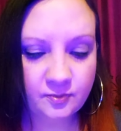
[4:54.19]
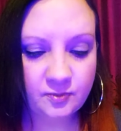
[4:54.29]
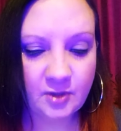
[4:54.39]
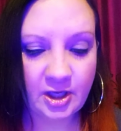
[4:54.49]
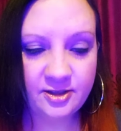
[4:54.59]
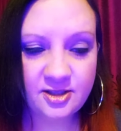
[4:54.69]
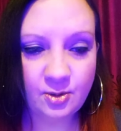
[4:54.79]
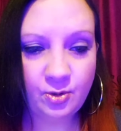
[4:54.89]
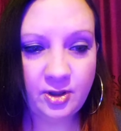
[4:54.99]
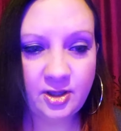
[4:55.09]
Like,
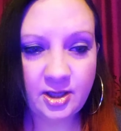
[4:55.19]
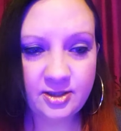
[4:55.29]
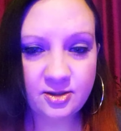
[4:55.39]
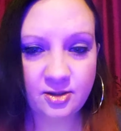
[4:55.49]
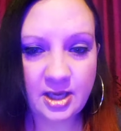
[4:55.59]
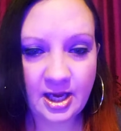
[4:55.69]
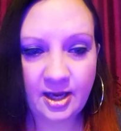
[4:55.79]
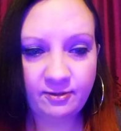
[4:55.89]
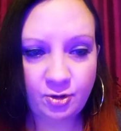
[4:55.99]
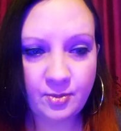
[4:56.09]
someone is going to
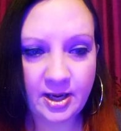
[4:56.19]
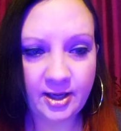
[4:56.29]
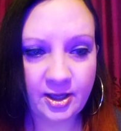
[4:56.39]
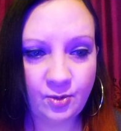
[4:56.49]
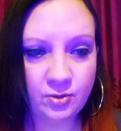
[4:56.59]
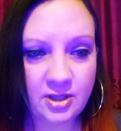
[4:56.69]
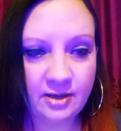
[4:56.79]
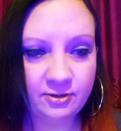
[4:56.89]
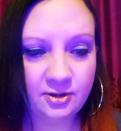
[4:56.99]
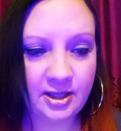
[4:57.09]
have your back and will
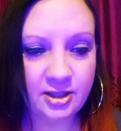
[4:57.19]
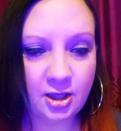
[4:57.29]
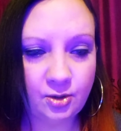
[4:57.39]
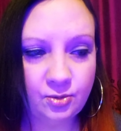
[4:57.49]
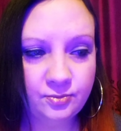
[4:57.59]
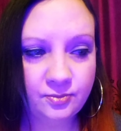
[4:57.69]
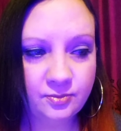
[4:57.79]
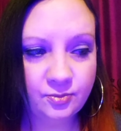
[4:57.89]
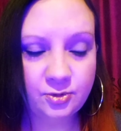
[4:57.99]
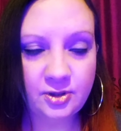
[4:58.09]
never let go.
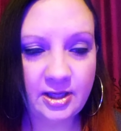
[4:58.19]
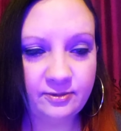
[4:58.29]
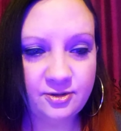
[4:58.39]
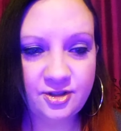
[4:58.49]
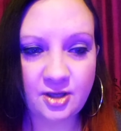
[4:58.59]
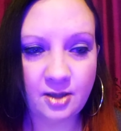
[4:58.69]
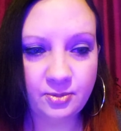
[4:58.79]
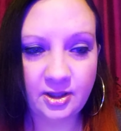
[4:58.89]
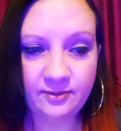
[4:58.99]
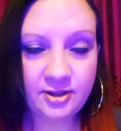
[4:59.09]
Will never stop
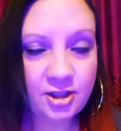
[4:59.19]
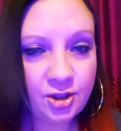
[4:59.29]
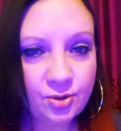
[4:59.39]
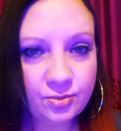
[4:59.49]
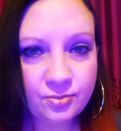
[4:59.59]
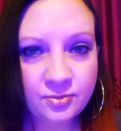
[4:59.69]
loving you.